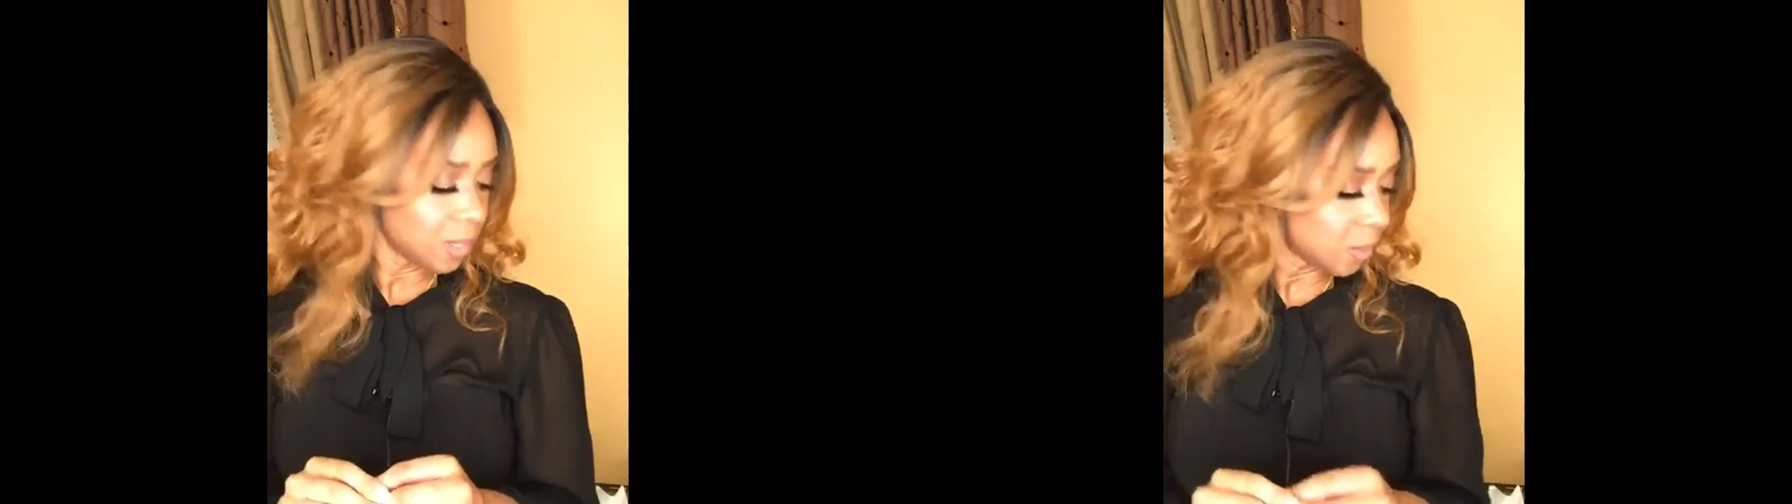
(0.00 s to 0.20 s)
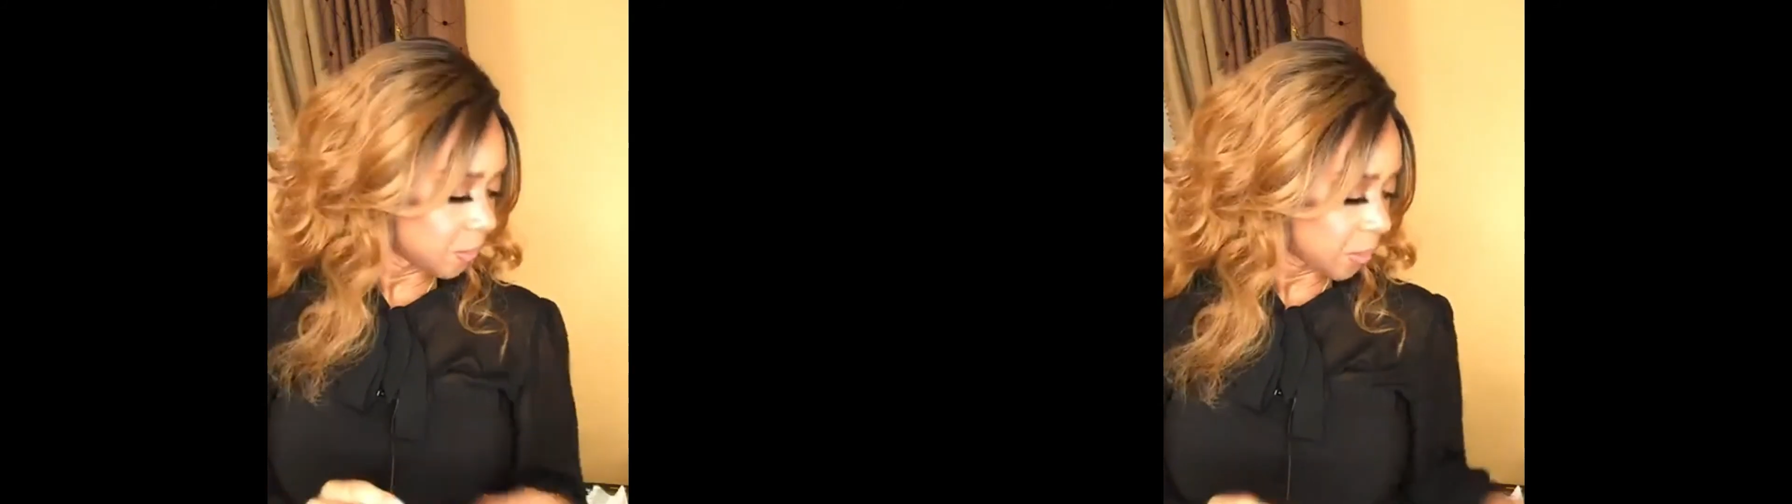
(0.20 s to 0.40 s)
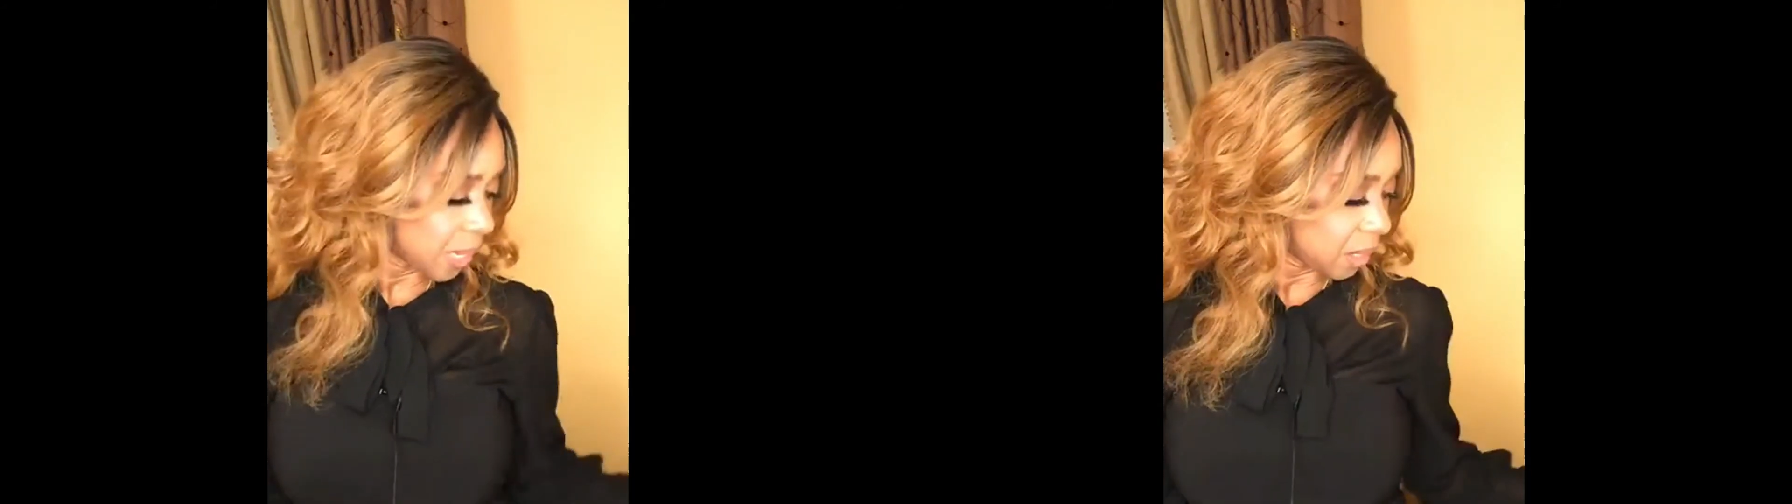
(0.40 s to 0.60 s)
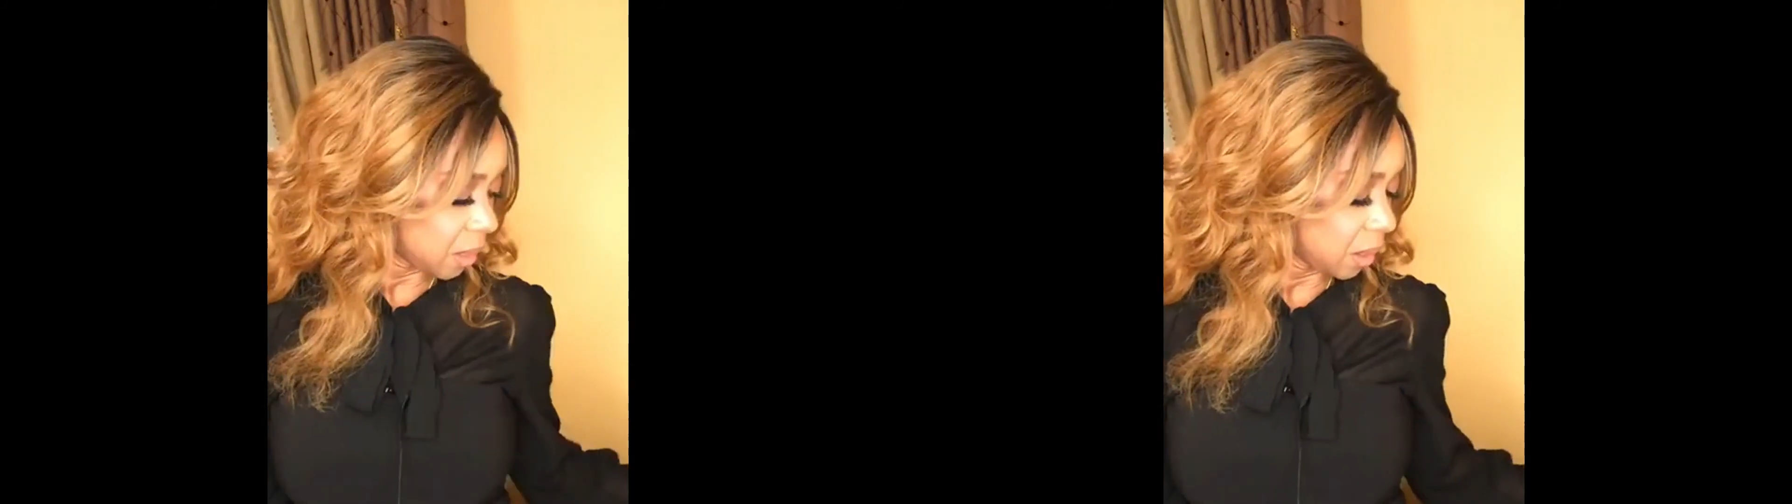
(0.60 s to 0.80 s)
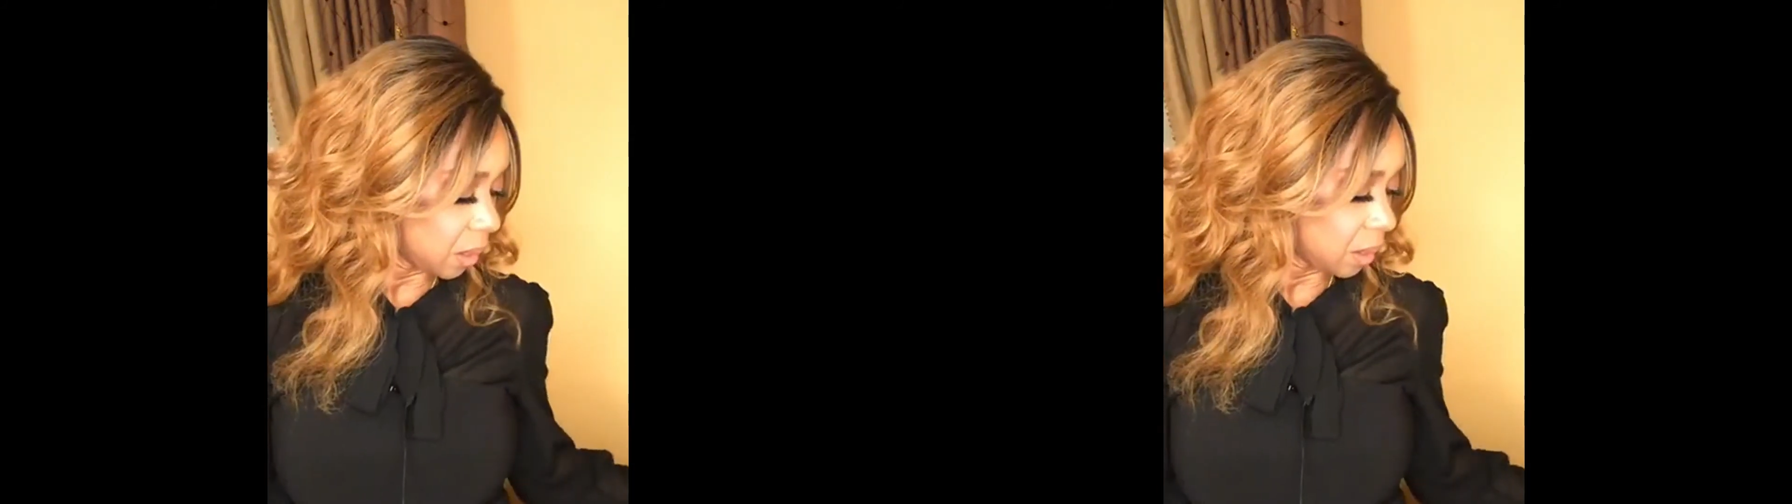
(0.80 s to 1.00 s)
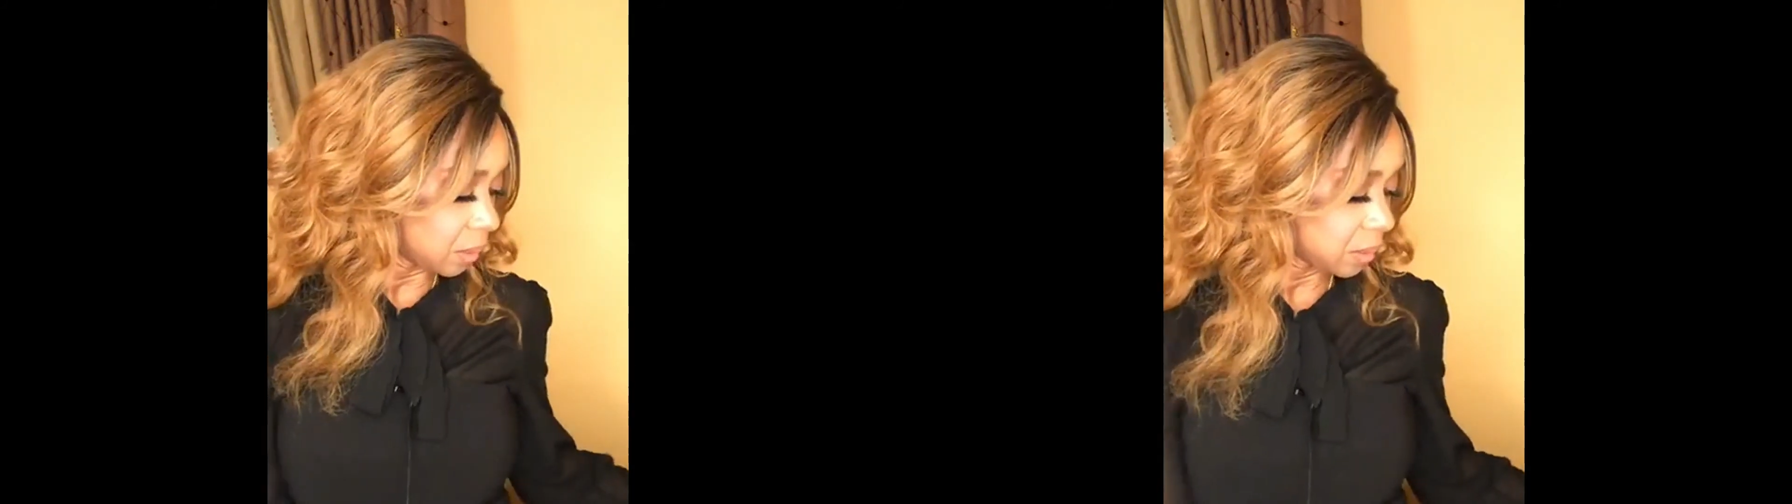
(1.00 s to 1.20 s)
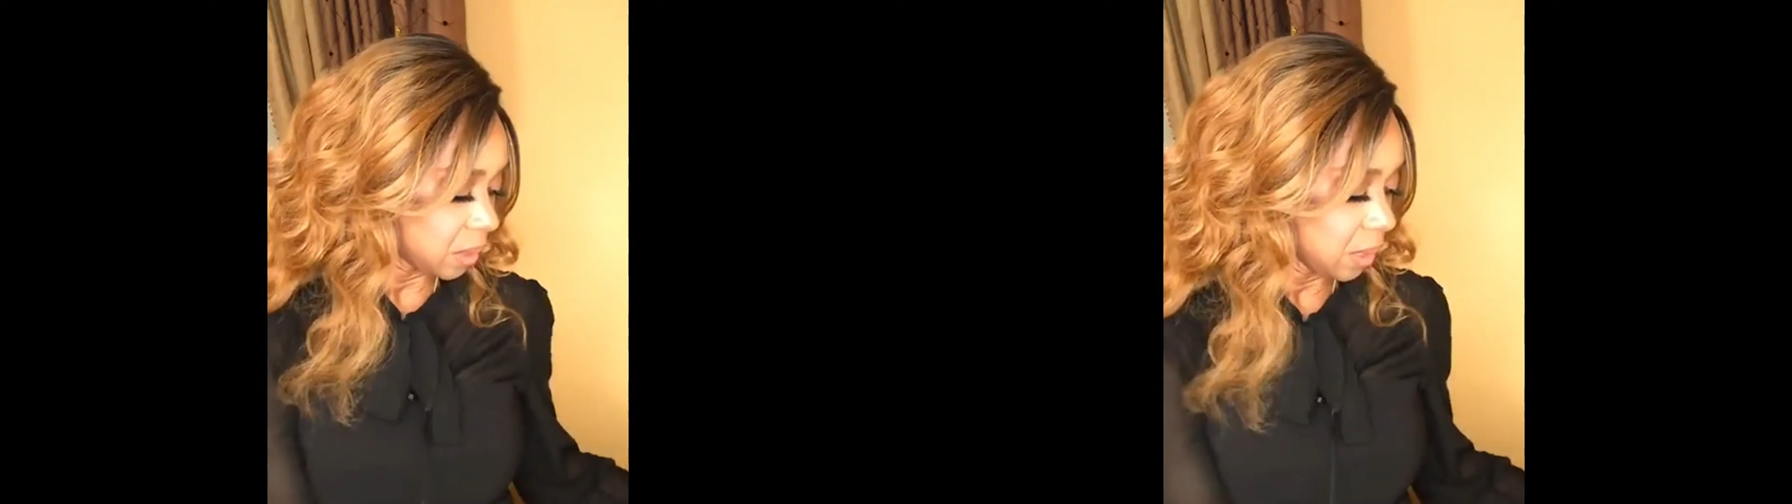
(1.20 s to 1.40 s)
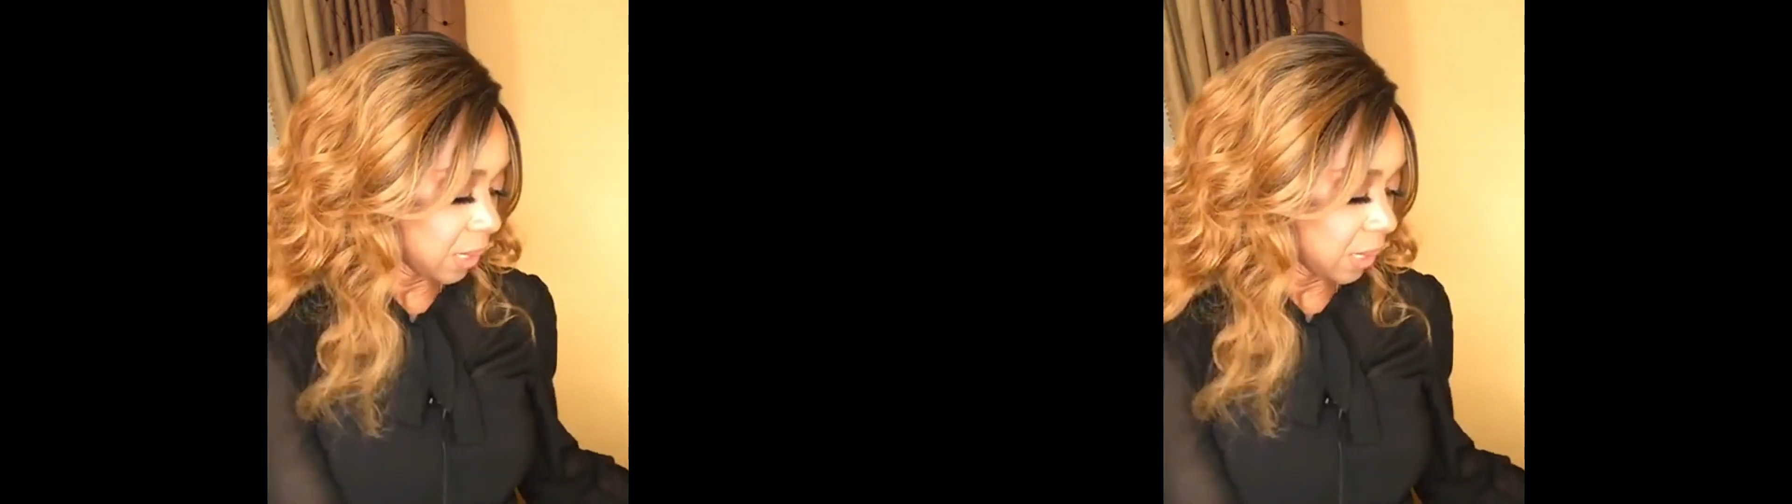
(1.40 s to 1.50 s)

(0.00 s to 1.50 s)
this brand called?